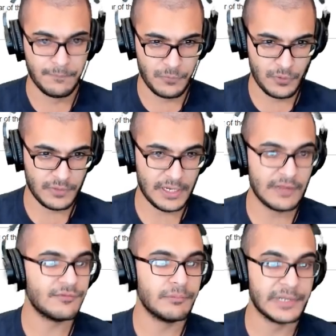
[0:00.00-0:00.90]
you then
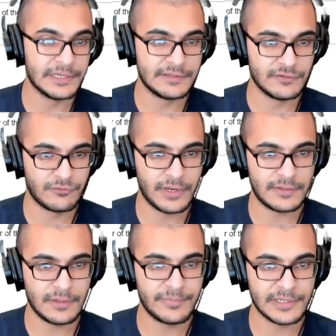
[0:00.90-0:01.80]
have abilities, right?
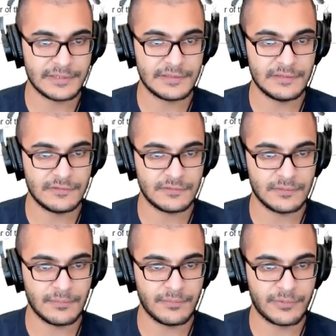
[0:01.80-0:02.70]
Abilities
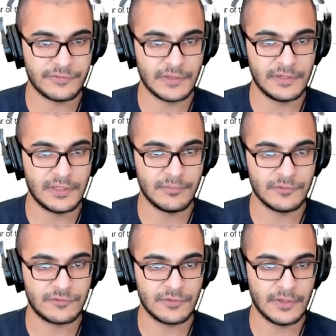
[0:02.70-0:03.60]
present
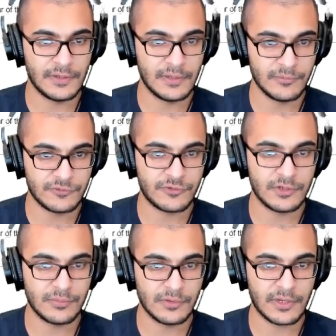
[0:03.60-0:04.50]

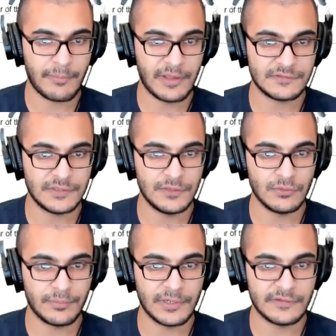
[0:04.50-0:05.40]
demonstrable capacity to
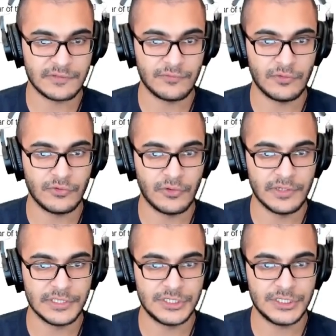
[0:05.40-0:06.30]
apply several
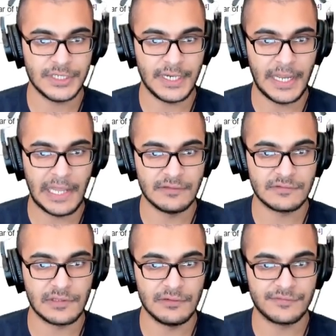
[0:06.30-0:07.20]
knowledge and
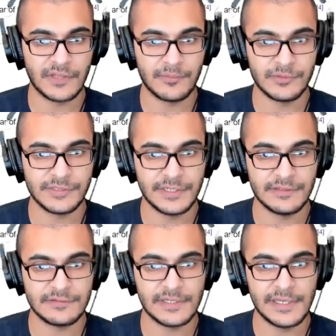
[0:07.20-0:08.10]
skills
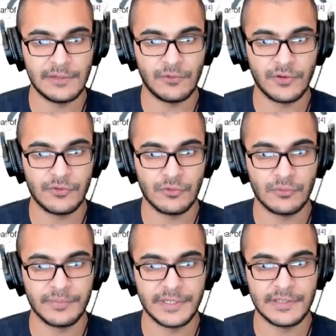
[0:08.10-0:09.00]
simultaneously in order to
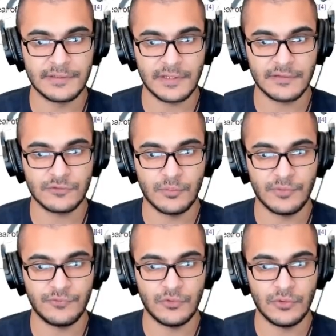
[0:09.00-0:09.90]
complete a task or
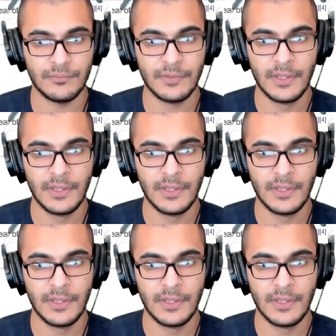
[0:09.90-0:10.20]
perform